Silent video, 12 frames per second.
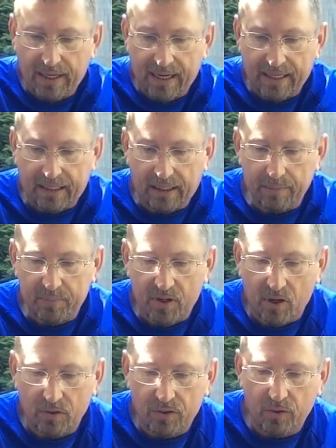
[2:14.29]
kind of clips
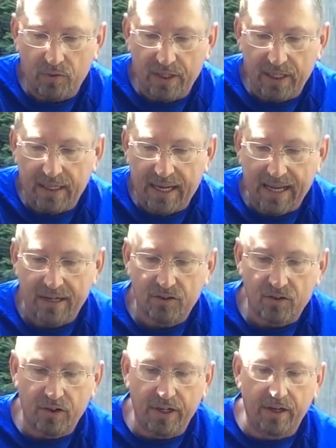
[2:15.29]
onto the
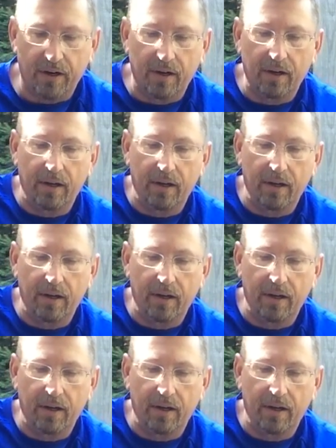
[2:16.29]
canister here,